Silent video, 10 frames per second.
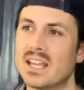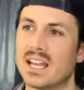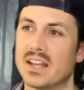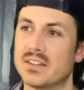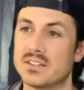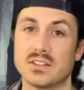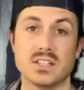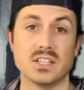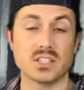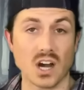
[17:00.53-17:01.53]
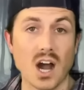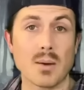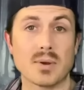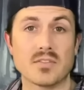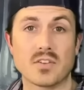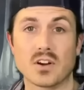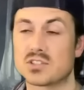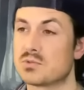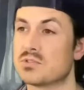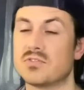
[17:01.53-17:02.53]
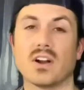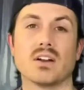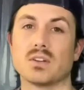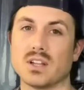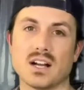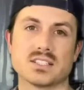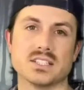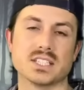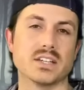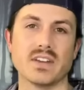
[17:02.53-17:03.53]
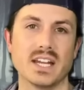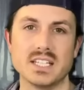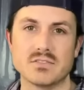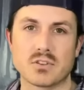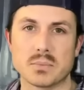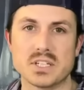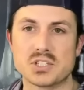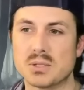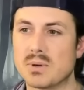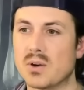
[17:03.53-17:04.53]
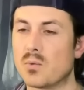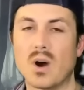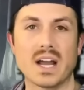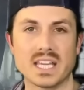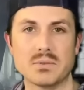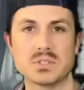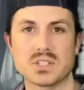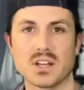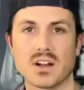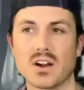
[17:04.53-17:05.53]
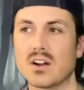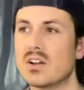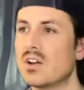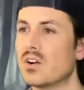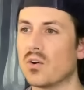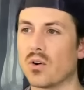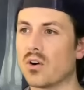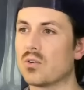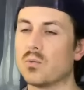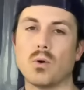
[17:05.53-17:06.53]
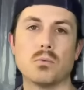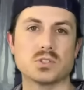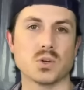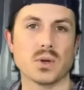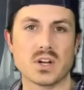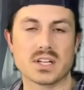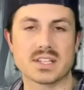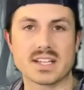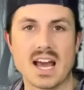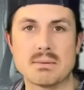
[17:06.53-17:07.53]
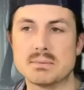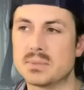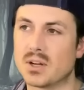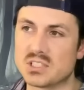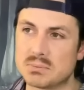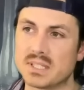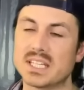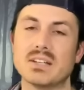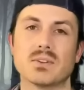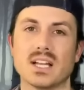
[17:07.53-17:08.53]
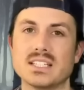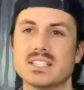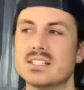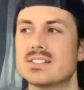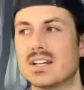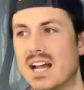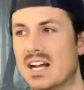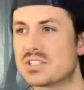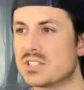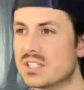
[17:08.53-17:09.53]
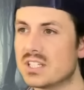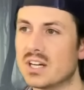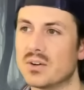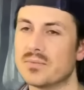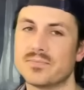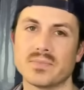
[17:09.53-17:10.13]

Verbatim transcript: And the cop at first was very reluctant to give any information about why he was there or what was going on at the cabin, but ultimately he relented and said, actually, you know,